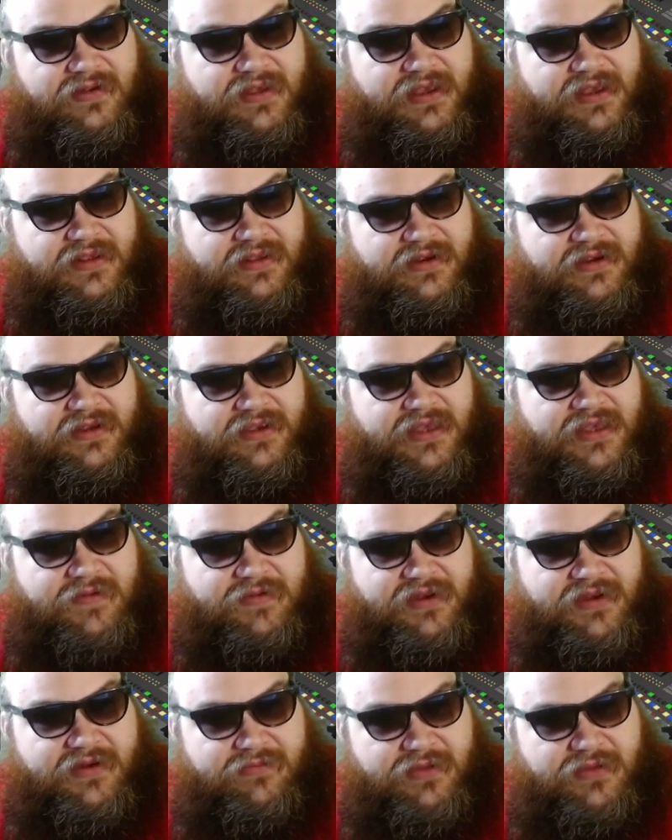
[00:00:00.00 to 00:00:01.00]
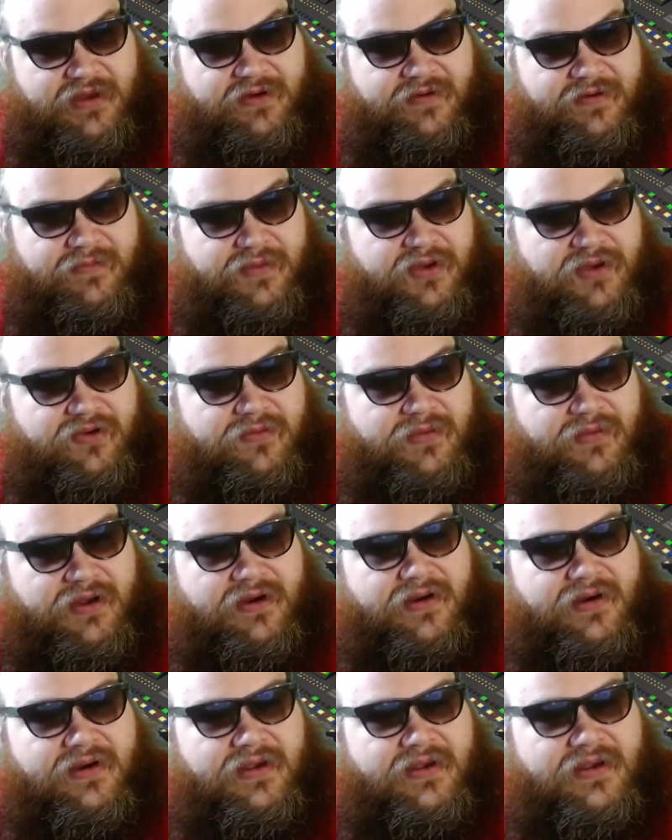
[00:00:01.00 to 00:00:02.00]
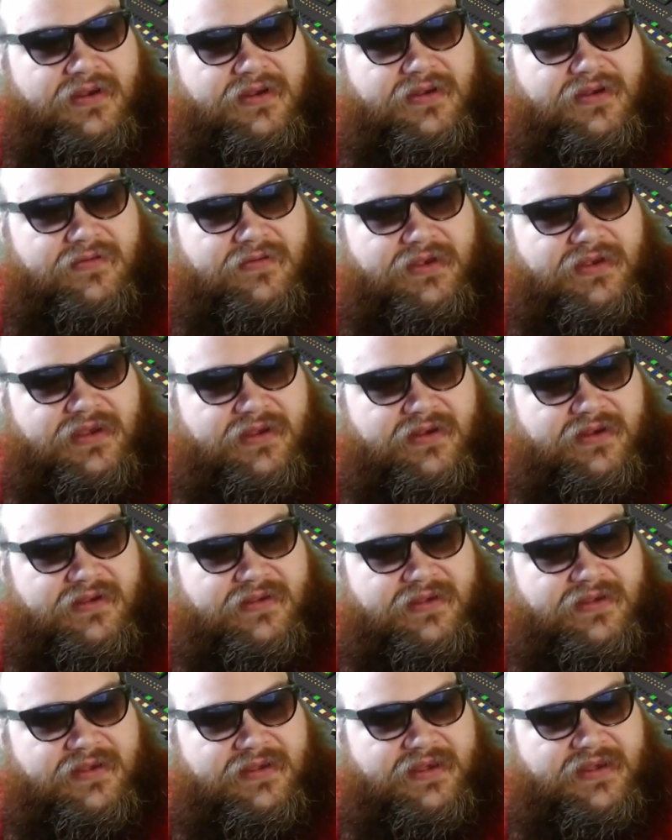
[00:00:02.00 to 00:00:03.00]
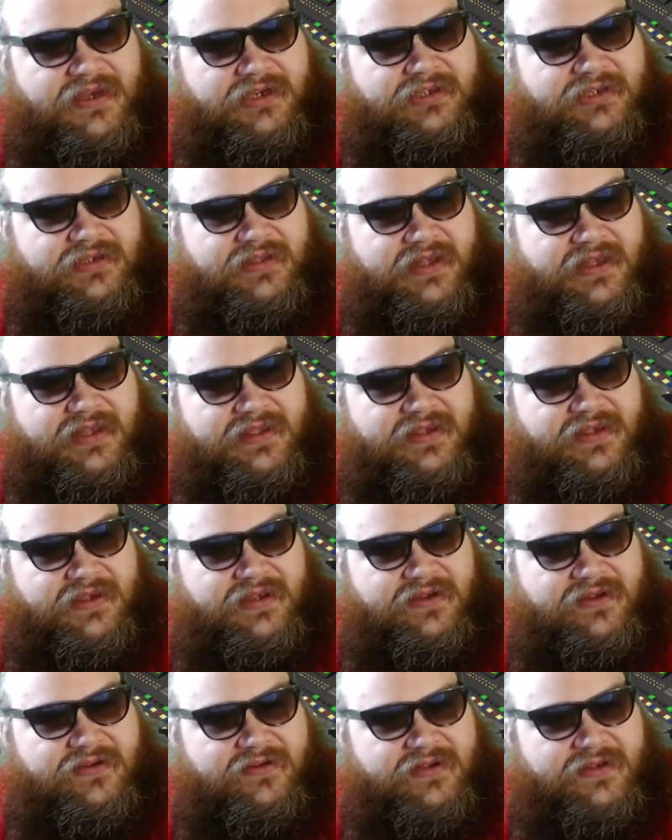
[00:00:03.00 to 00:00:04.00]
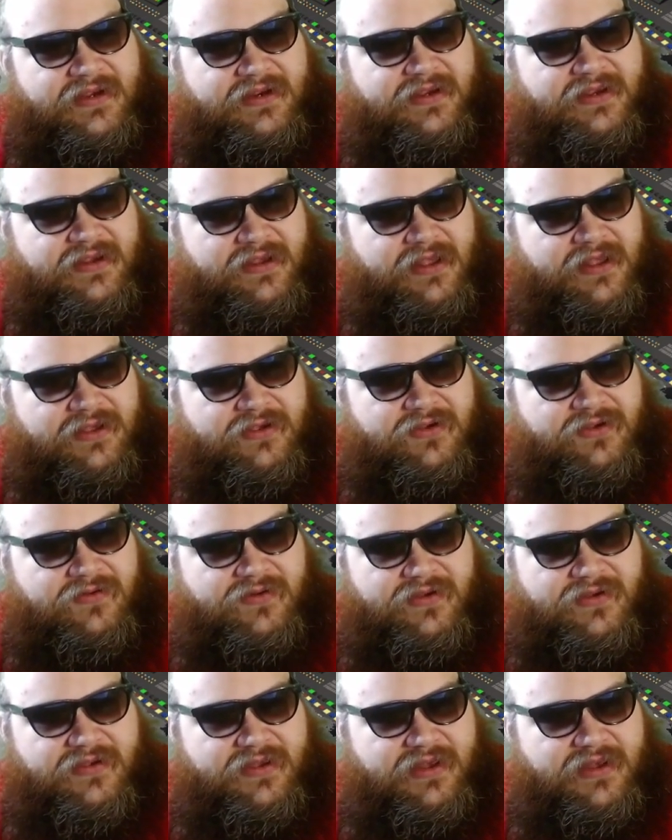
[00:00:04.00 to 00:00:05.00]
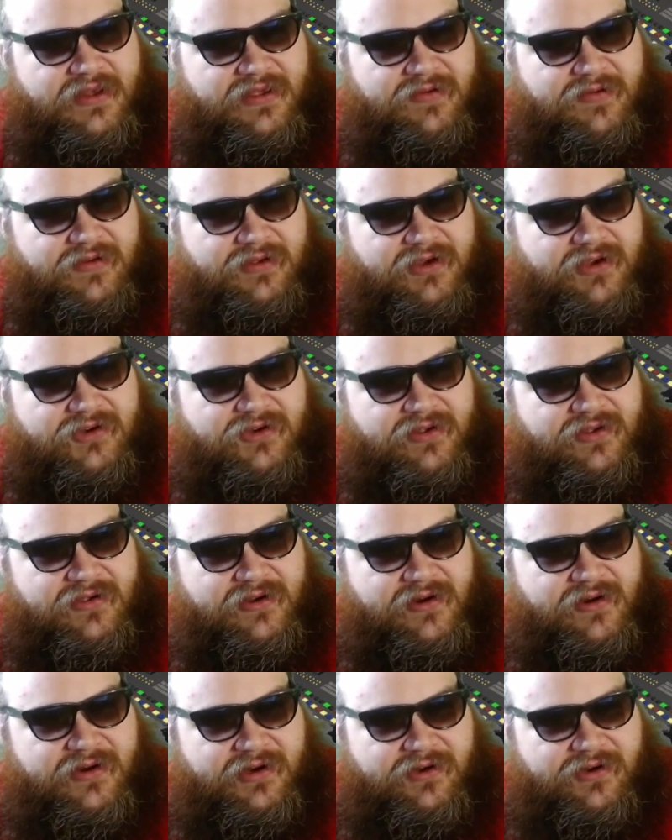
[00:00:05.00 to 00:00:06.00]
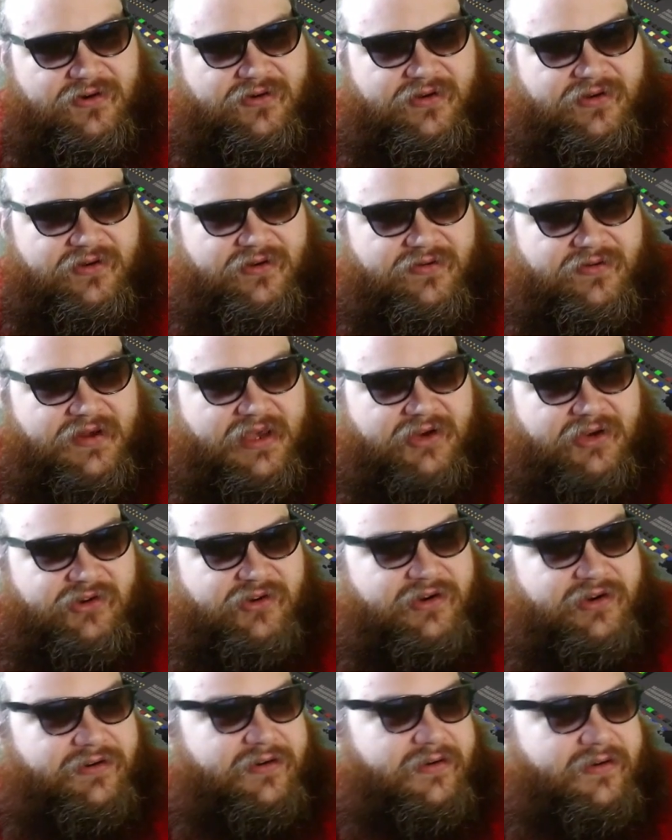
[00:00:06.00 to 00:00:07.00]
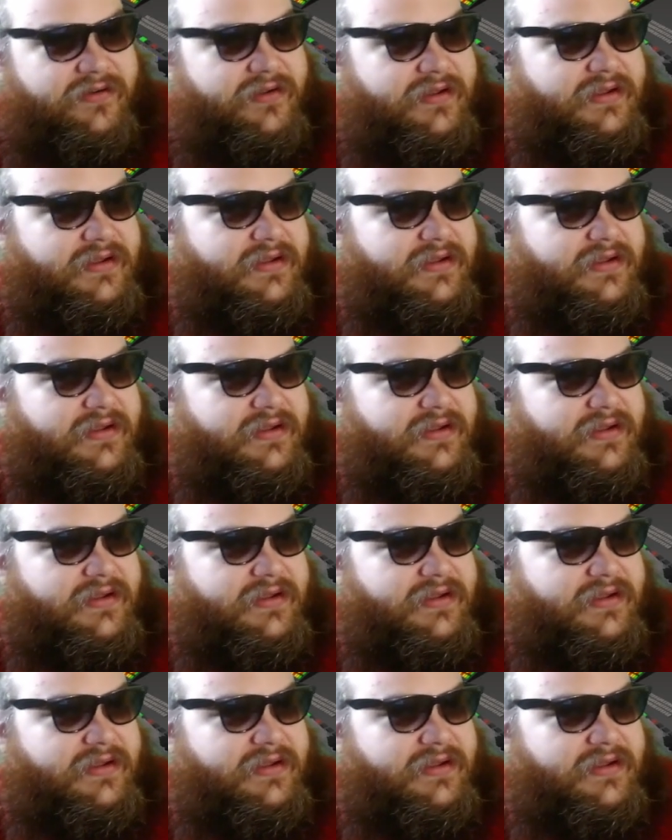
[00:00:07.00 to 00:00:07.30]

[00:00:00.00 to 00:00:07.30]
And then he kept getting better and better and better because he's actually that skilled. And as soon as that simulation started, he turned into an action hero.